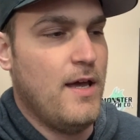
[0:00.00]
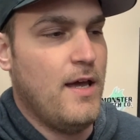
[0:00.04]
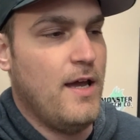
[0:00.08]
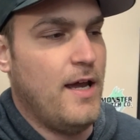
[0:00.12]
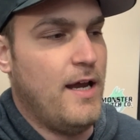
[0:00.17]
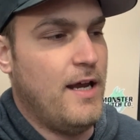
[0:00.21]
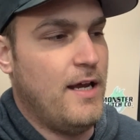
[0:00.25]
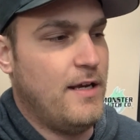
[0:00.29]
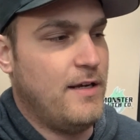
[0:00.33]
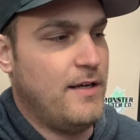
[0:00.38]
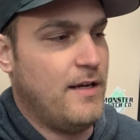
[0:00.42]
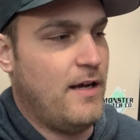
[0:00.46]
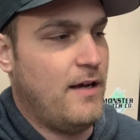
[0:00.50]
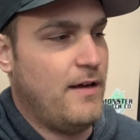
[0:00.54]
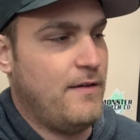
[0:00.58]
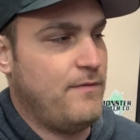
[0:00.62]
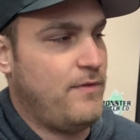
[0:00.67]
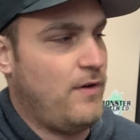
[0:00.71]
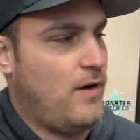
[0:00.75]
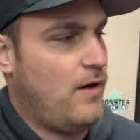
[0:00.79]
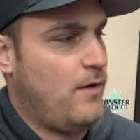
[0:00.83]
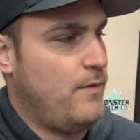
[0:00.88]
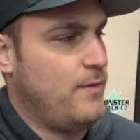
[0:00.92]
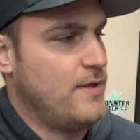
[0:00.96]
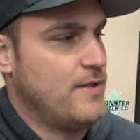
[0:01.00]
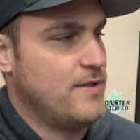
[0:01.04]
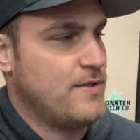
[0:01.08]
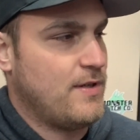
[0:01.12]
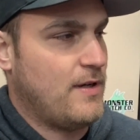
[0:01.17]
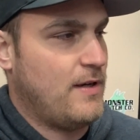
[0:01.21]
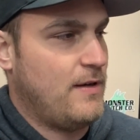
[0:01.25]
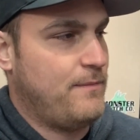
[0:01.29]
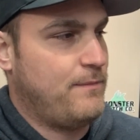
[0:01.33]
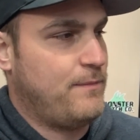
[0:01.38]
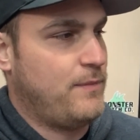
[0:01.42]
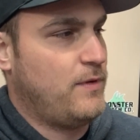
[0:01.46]
And I've always,
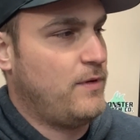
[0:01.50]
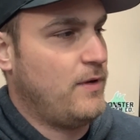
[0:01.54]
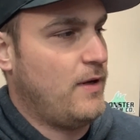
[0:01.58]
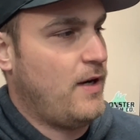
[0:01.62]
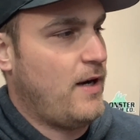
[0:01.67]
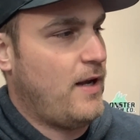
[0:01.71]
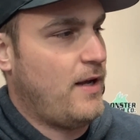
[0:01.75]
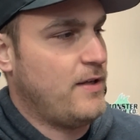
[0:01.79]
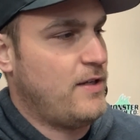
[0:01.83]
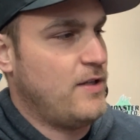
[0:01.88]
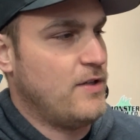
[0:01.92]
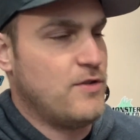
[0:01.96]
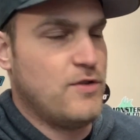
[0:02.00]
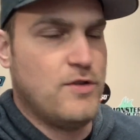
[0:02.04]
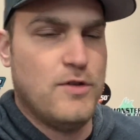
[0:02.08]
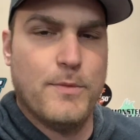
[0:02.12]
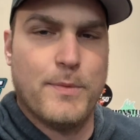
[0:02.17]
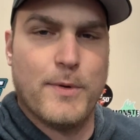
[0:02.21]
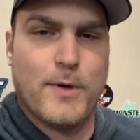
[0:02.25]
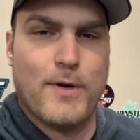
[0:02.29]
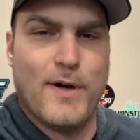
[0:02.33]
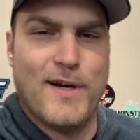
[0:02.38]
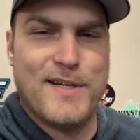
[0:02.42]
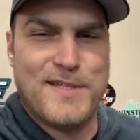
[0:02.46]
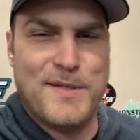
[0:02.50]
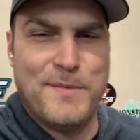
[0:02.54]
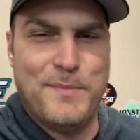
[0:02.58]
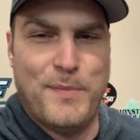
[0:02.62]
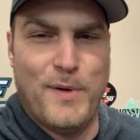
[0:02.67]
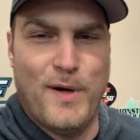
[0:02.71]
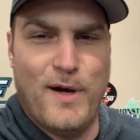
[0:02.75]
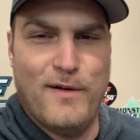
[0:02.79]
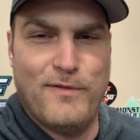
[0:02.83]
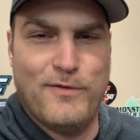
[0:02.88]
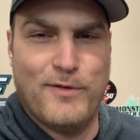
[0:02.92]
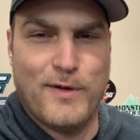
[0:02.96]
I get super crazy
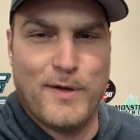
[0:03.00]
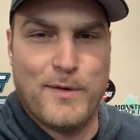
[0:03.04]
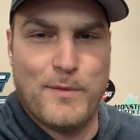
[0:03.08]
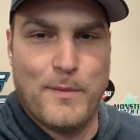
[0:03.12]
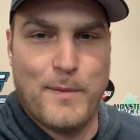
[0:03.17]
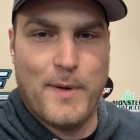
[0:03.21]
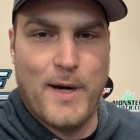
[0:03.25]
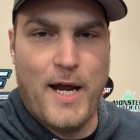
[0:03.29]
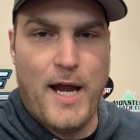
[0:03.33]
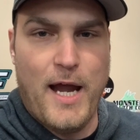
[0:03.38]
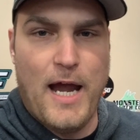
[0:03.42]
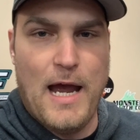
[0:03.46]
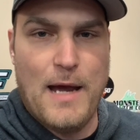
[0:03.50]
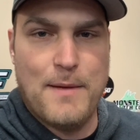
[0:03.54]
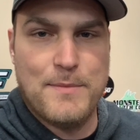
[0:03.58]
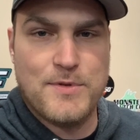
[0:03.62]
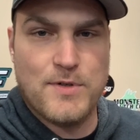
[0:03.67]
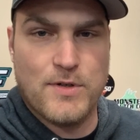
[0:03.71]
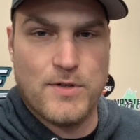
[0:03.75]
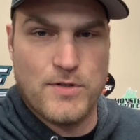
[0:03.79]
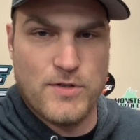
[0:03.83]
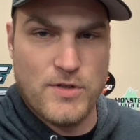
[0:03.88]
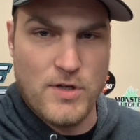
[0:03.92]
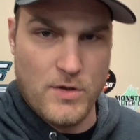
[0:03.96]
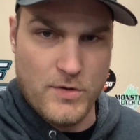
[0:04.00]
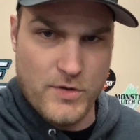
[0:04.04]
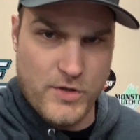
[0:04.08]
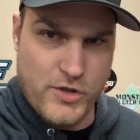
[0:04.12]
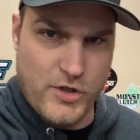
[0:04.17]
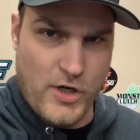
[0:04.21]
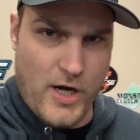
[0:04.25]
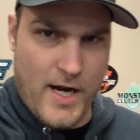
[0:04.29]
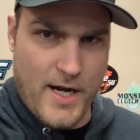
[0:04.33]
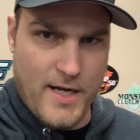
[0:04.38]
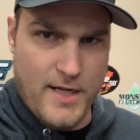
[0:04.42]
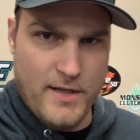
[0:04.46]
buff, like where abs are so
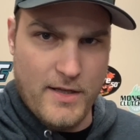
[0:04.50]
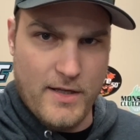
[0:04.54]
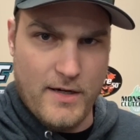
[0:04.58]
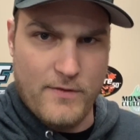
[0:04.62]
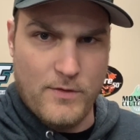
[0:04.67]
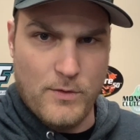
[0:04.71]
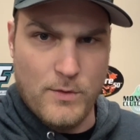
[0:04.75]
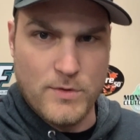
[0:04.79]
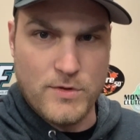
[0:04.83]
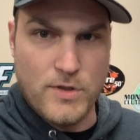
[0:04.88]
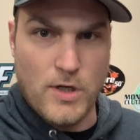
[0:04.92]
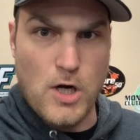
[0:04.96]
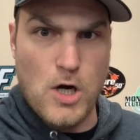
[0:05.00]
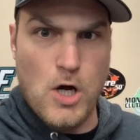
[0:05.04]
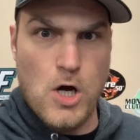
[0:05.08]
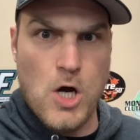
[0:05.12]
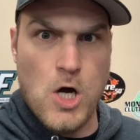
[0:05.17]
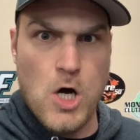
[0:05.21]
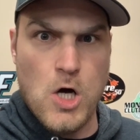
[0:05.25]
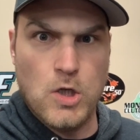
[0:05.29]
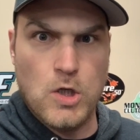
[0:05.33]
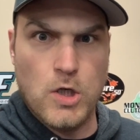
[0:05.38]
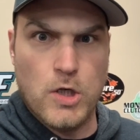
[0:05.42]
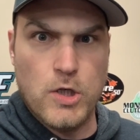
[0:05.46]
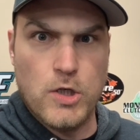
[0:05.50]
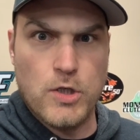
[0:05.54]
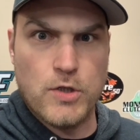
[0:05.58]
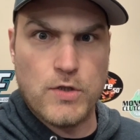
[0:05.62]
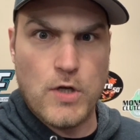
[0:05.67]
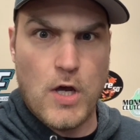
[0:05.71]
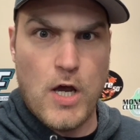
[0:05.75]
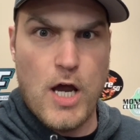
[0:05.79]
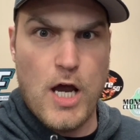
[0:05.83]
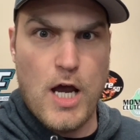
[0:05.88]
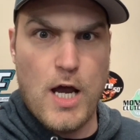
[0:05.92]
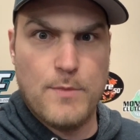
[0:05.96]
shiny that everyone's like, oh, look at
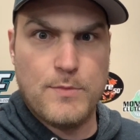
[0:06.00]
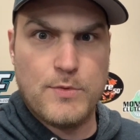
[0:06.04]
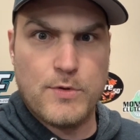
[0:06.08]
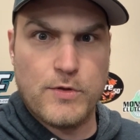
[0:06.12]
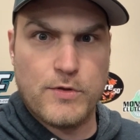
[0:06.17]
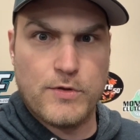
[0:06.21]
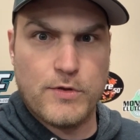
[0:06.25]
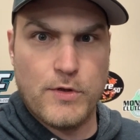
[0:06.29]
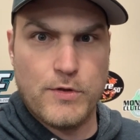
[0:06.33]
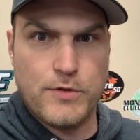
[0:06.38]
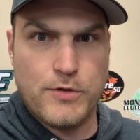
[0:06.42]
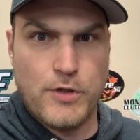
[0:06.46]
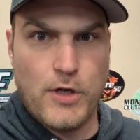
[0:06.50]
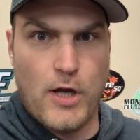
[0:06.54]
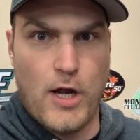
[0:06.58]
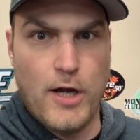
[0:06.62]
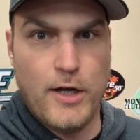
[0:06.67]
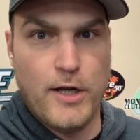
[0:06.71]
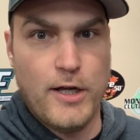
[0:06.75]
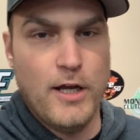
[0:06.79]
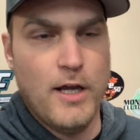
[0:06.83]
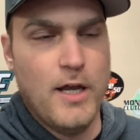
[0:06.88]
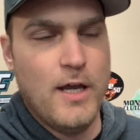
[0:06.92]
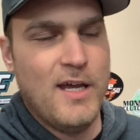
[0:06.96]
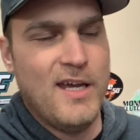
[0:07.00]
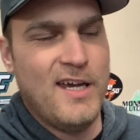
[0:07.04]
his abs, they're so shiny.